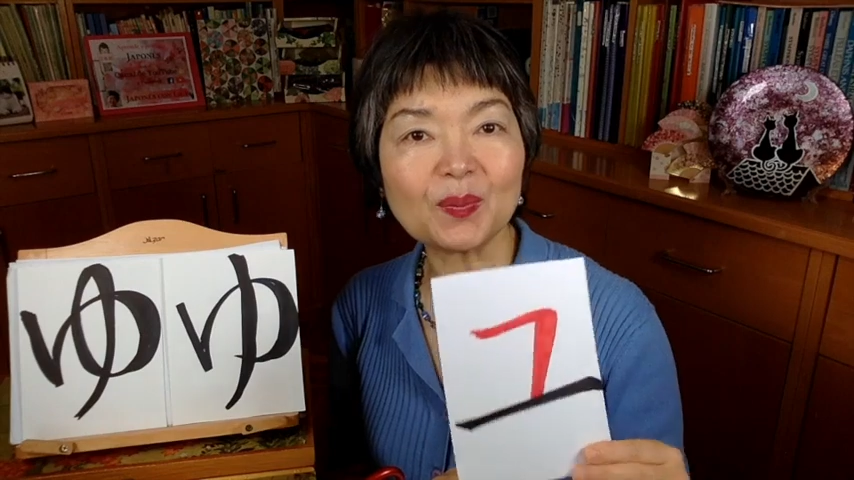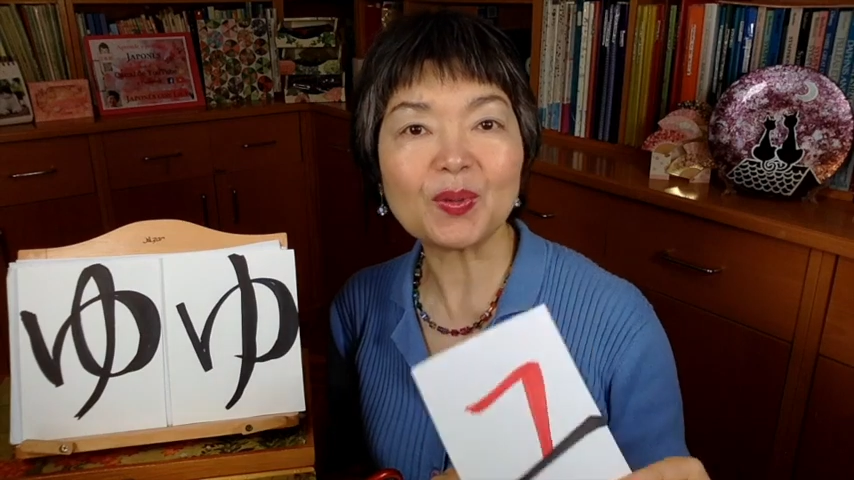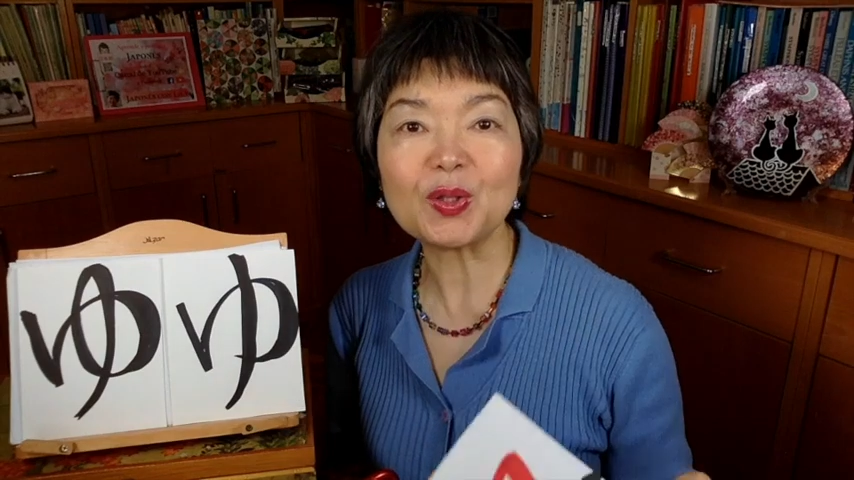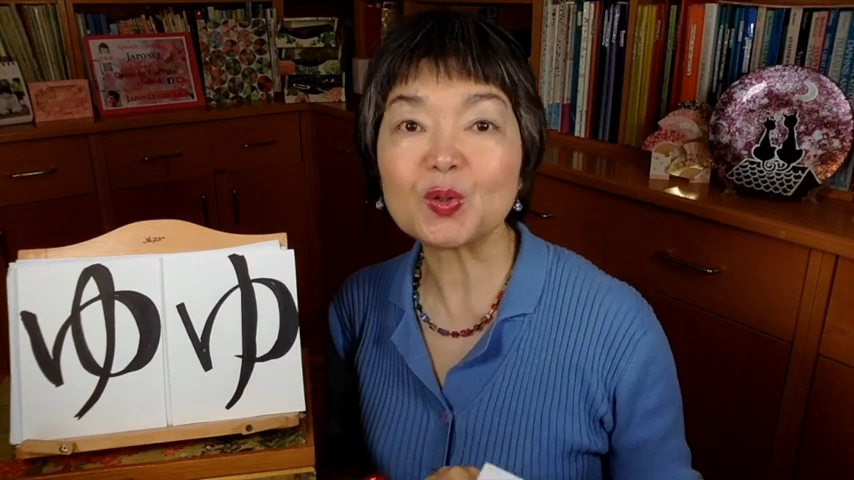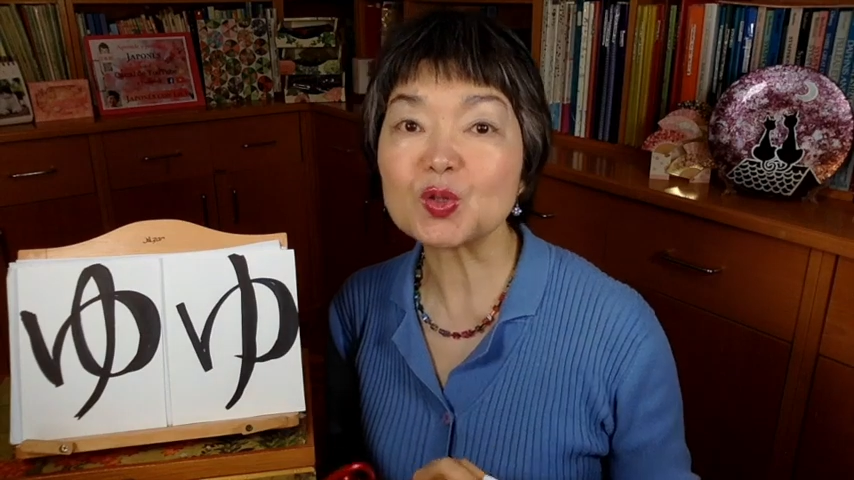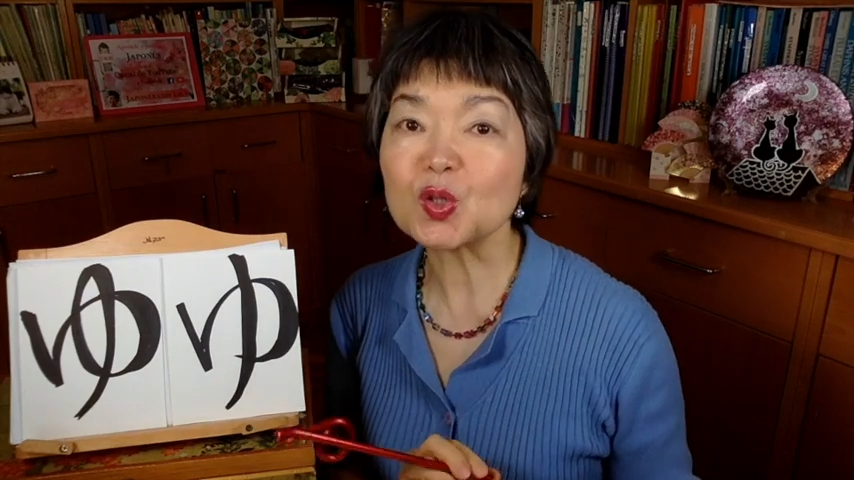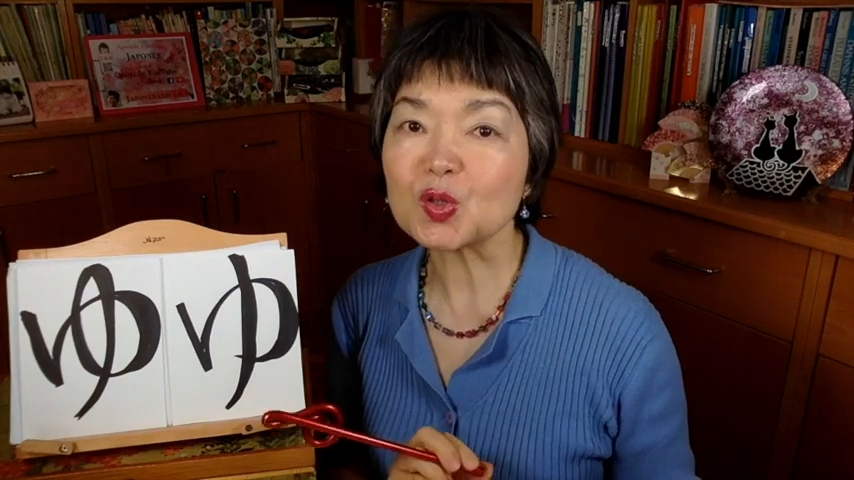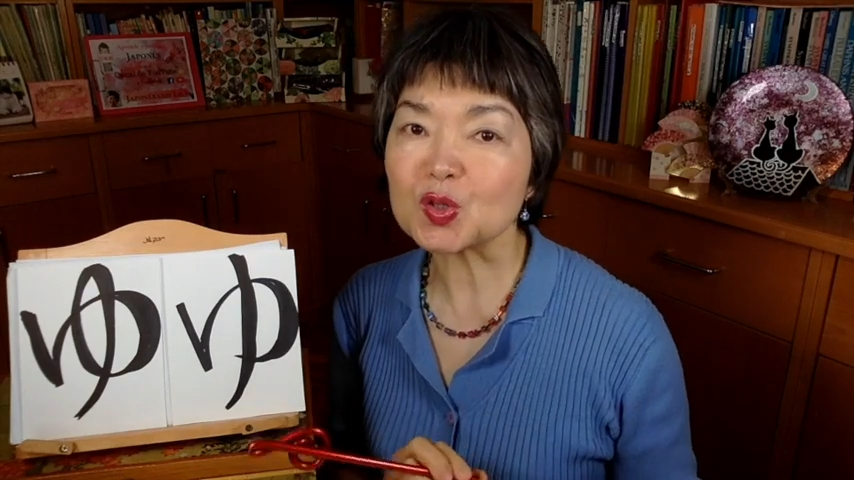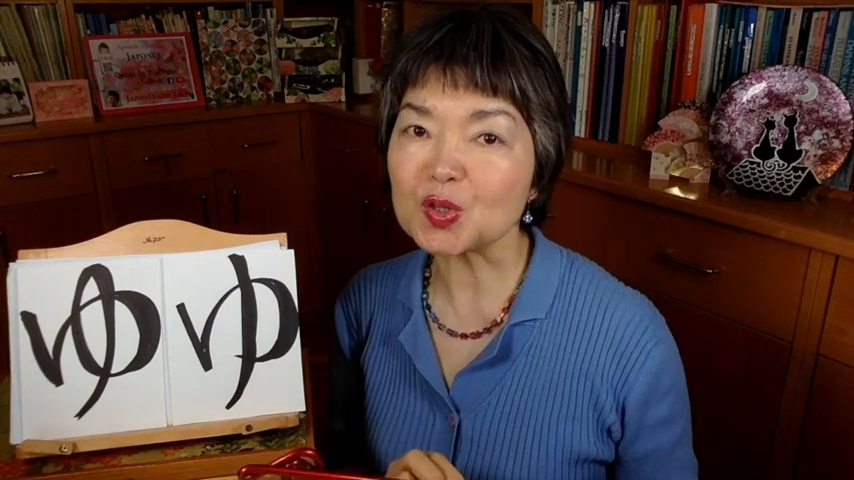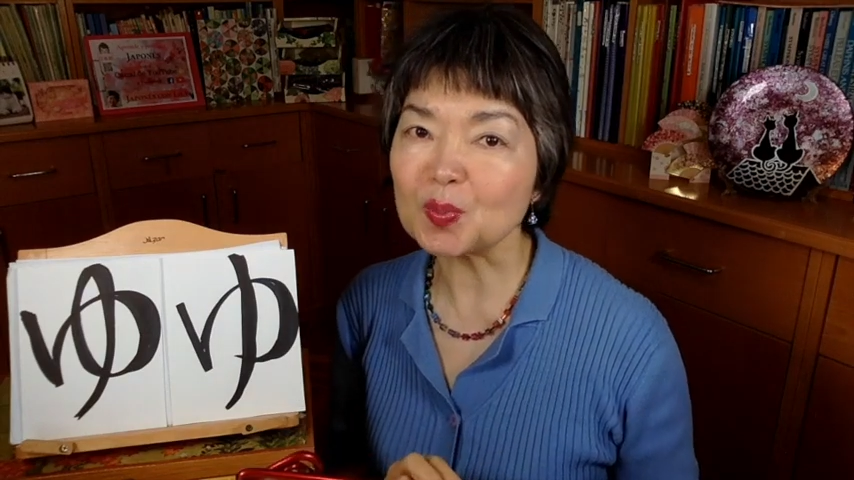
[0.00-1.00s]
we use
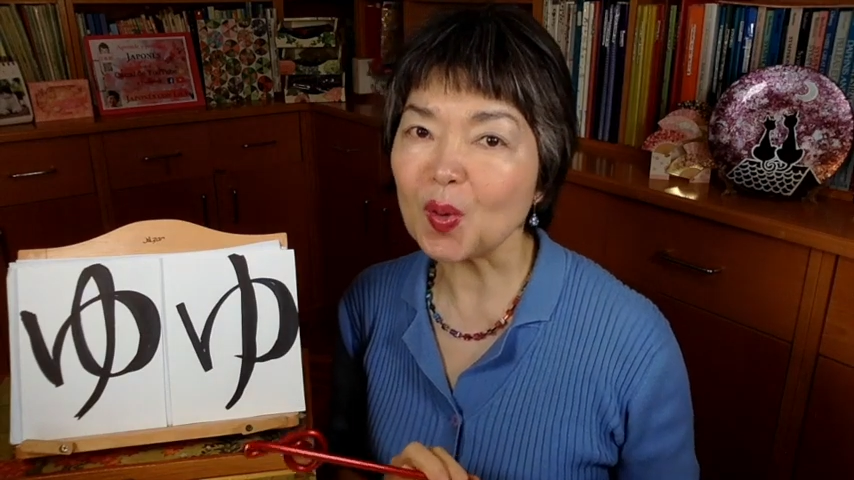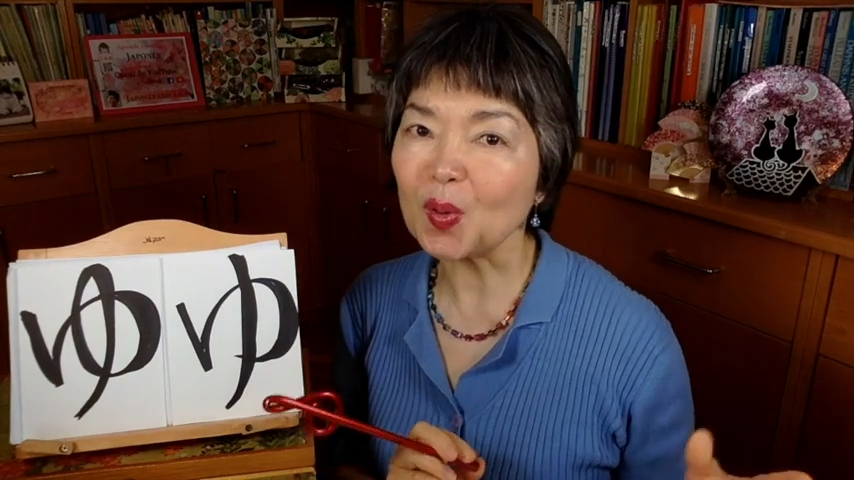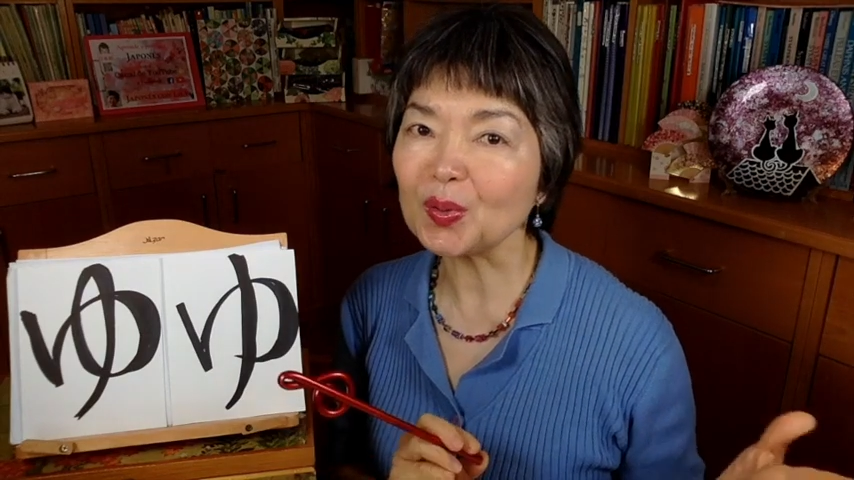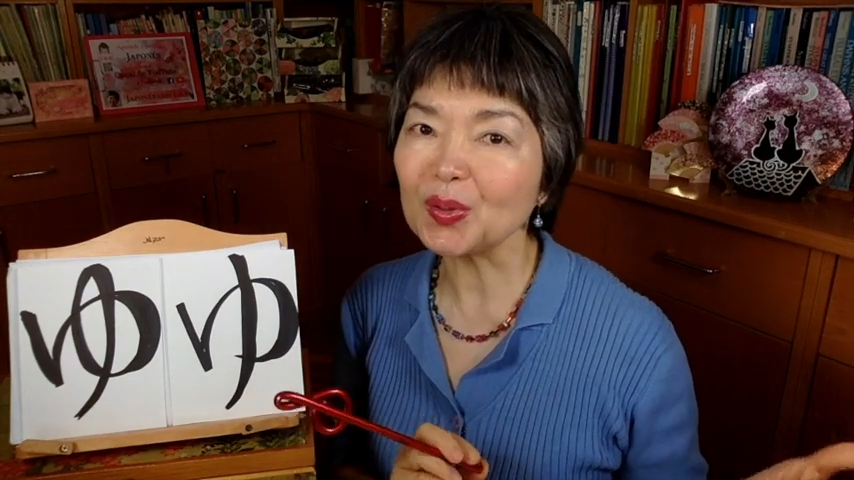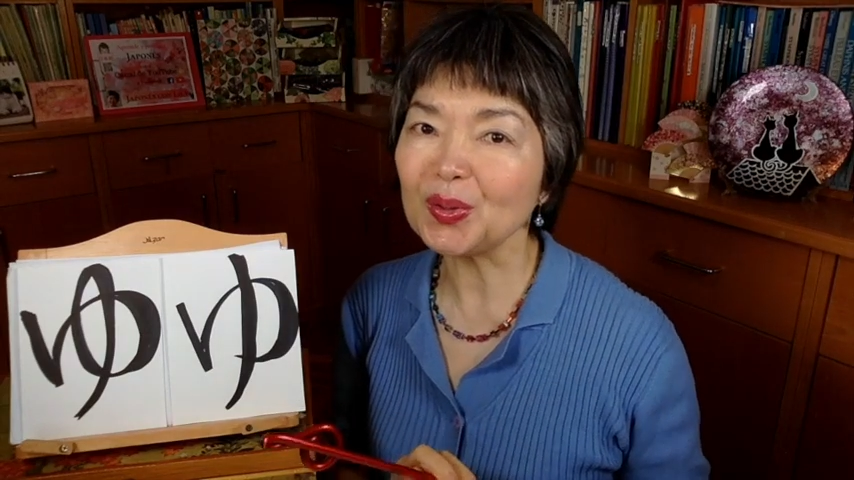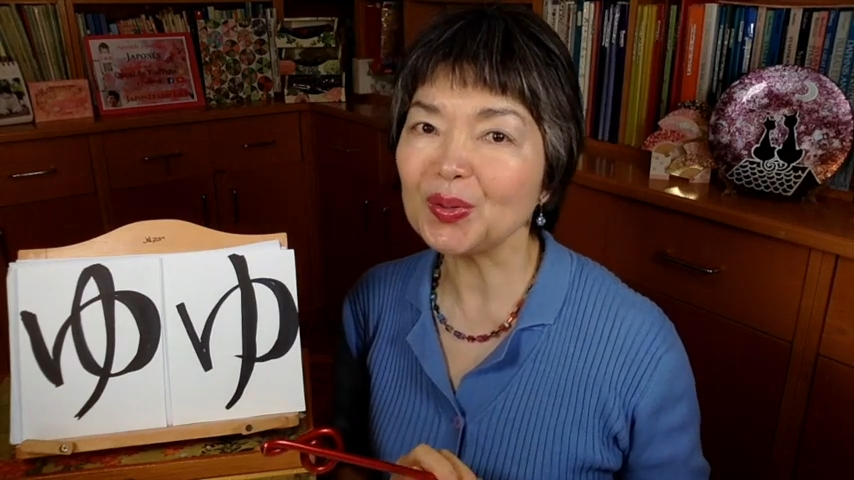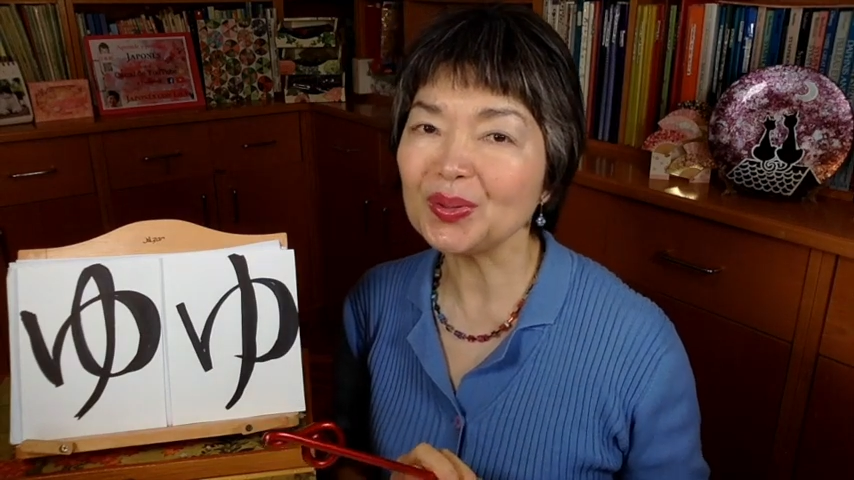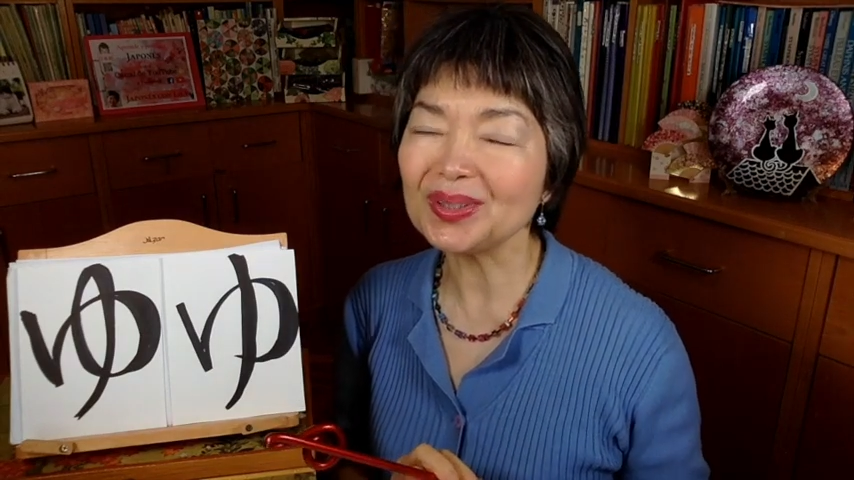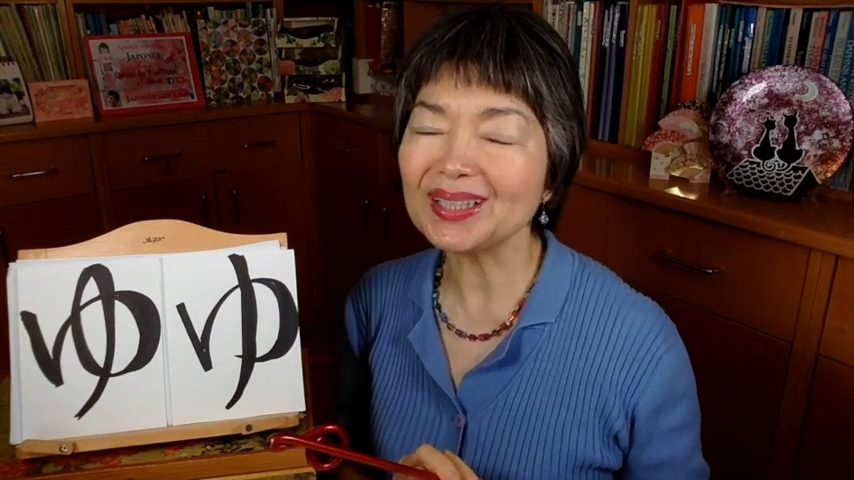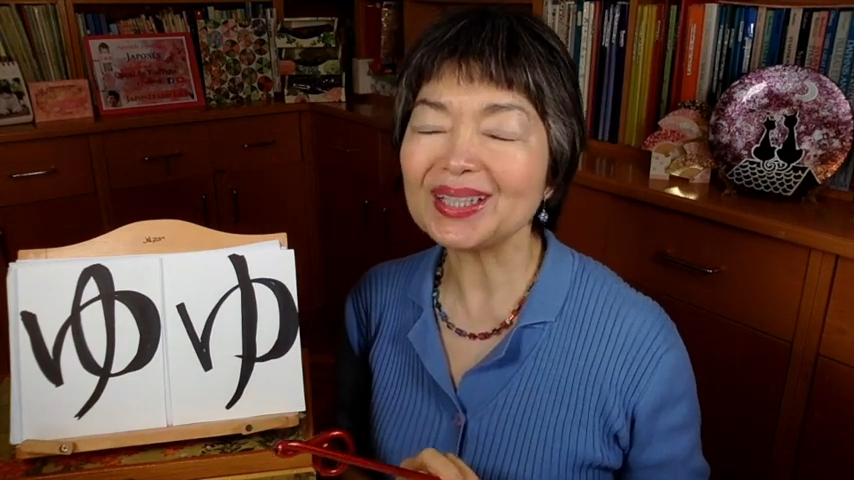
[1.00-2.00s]
small
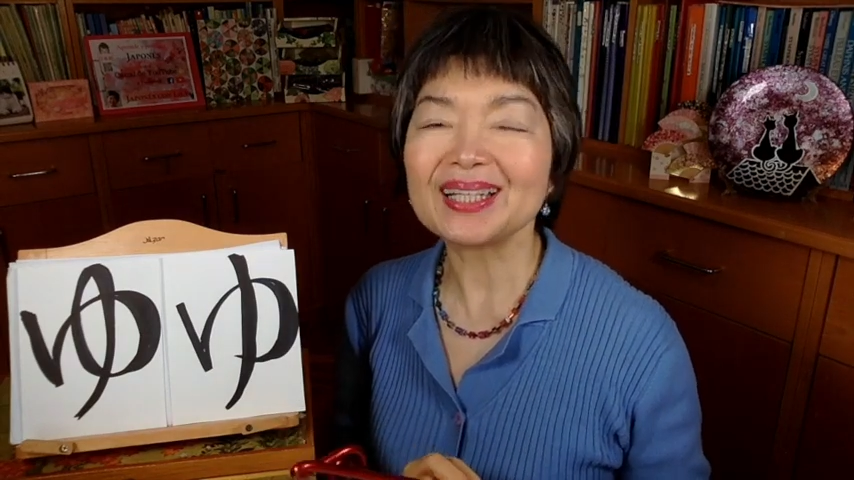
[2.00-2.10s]
u,